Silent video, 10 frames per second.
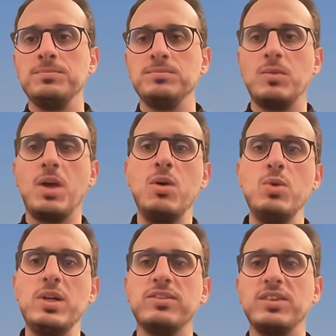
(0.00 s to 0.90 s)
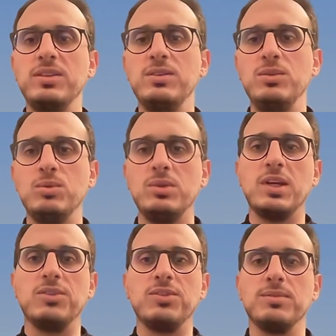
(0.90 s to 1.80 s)
Now let's add new
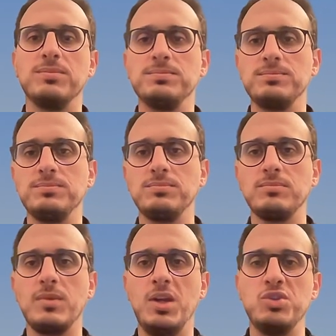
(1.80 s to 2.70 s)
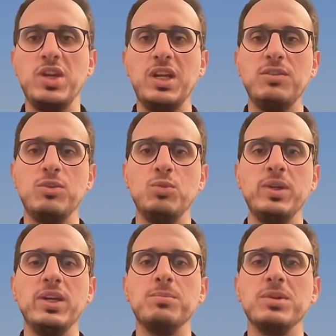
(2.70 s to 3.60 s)
tasks and check if it will
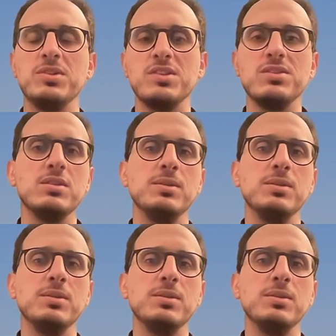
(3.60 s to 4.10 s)
get persisted.